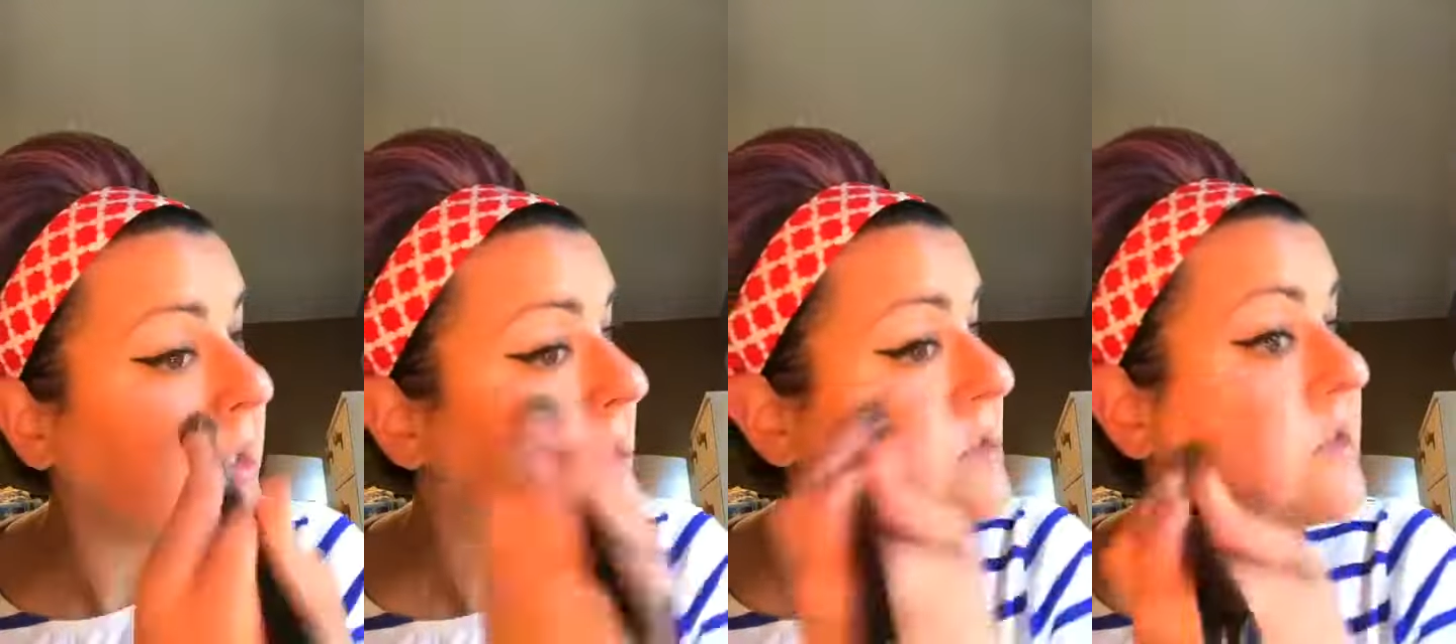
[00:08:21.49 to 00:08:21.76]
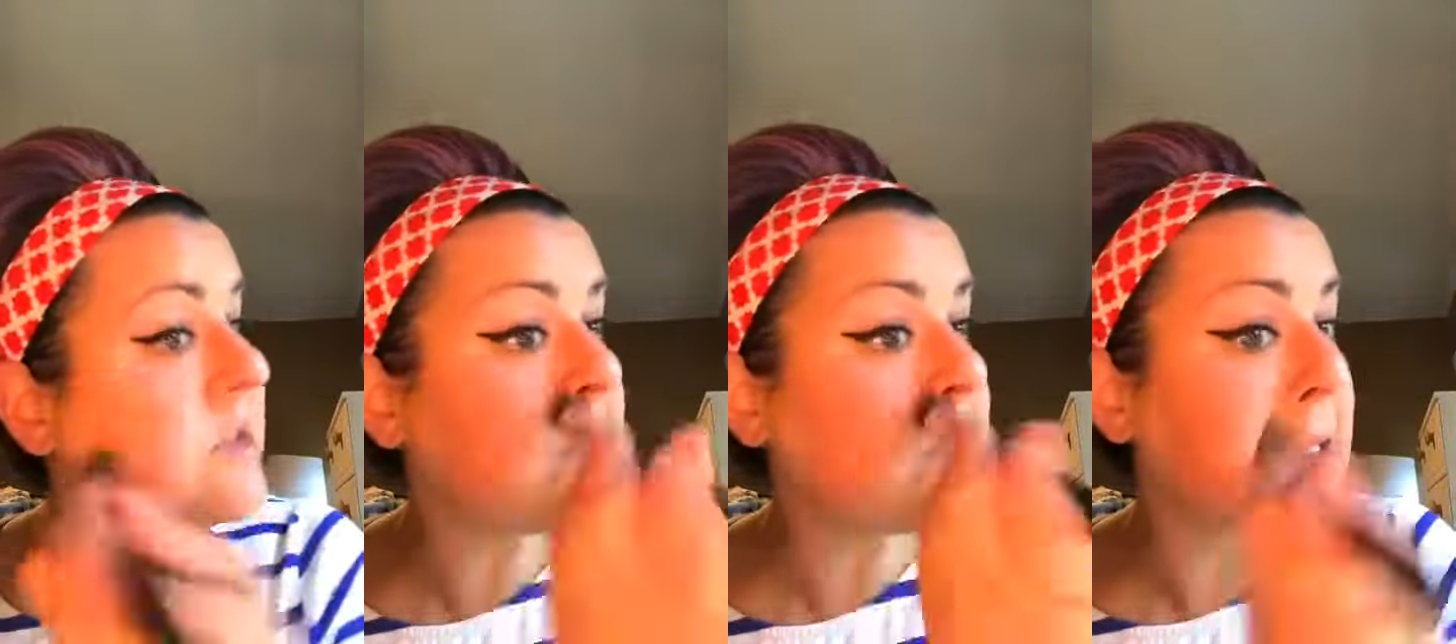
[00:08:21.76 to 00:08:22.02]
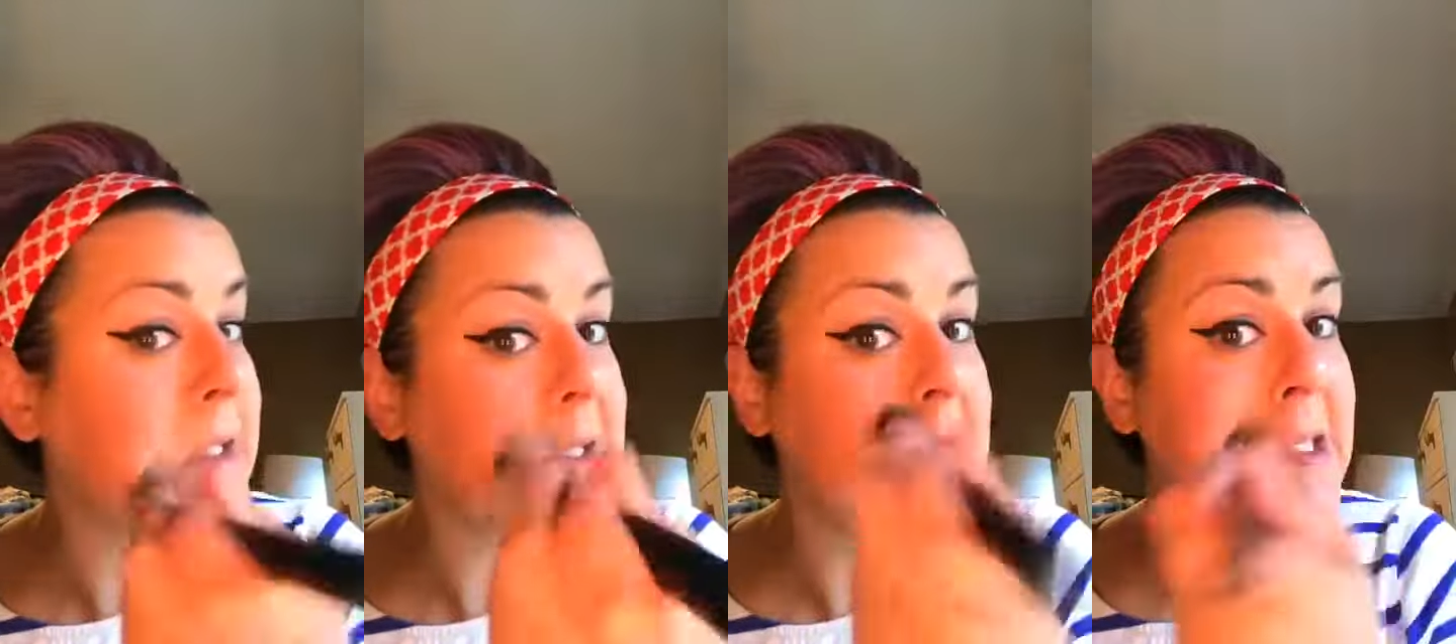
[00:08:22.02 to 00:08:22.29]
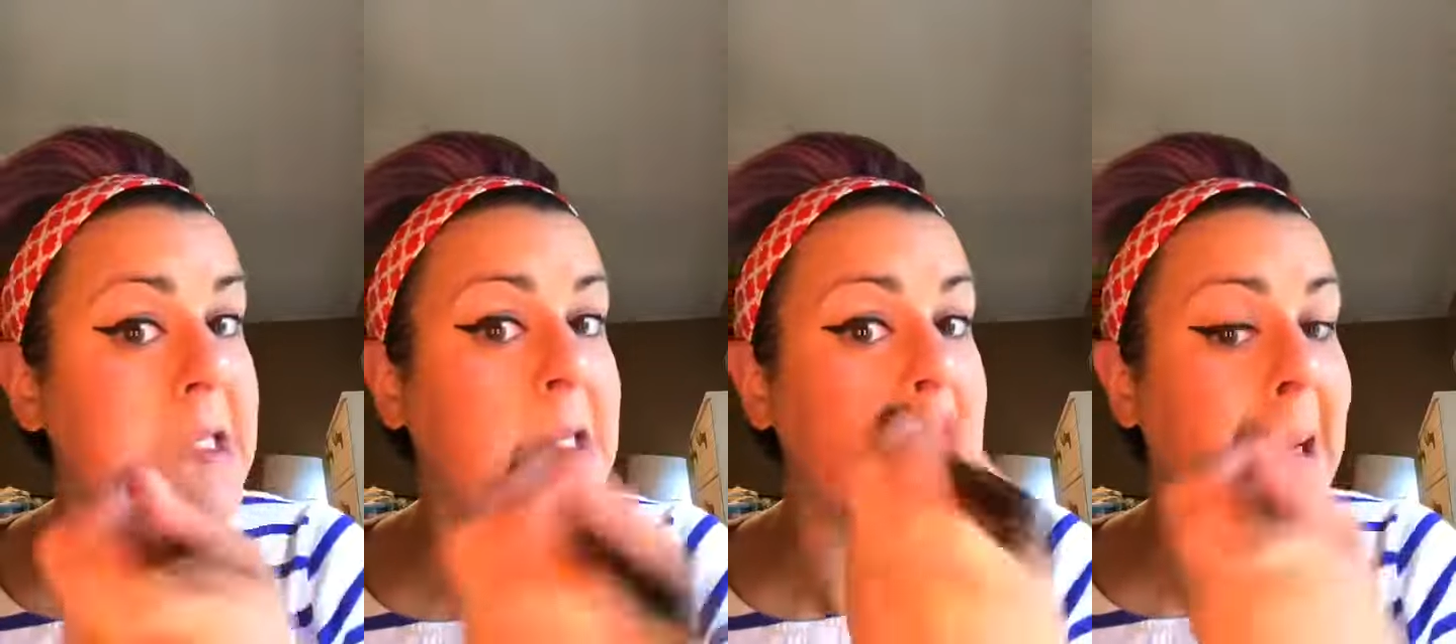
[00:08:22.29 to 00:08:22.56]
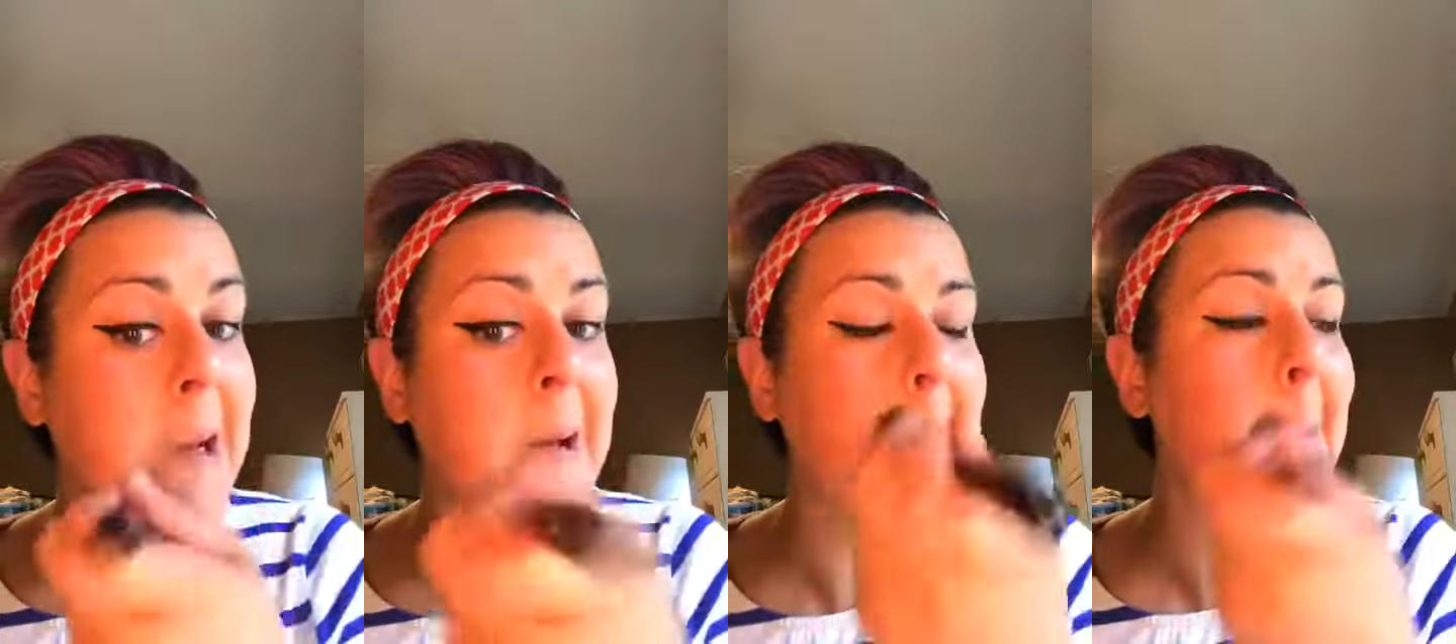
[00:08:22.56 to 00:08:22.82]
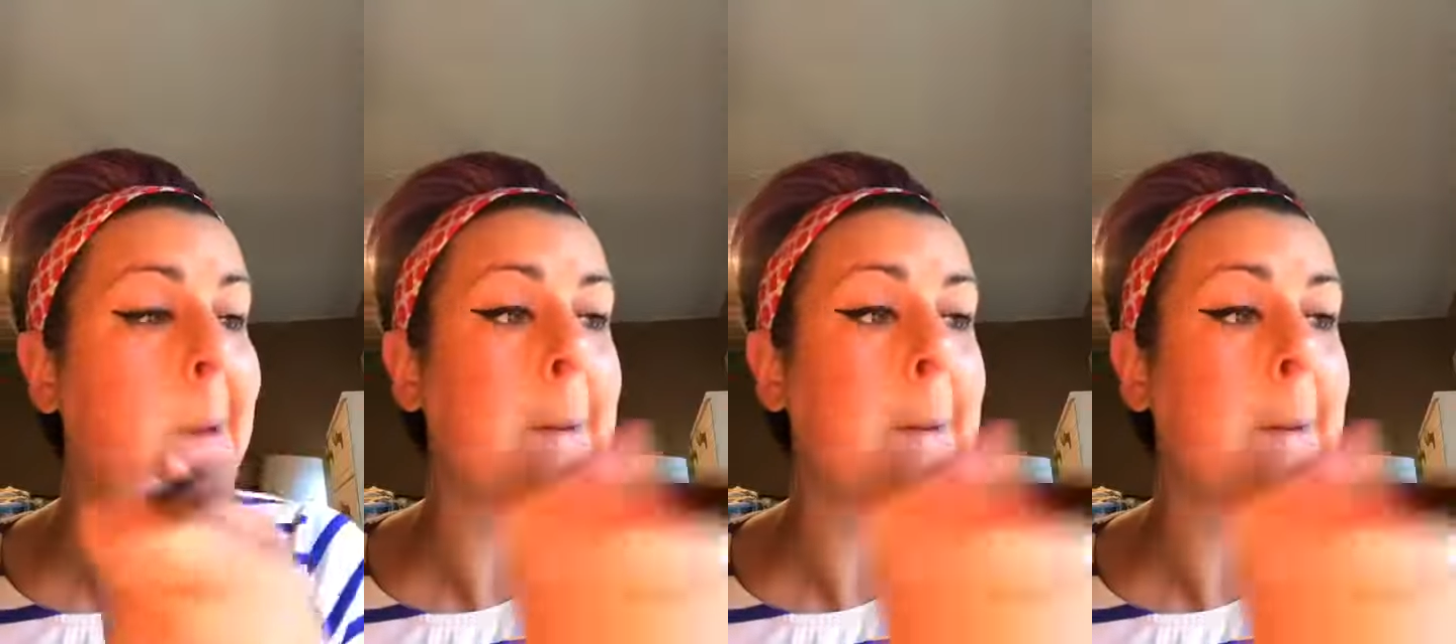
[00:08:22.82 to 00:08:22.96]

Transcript: guys just gonna sit there?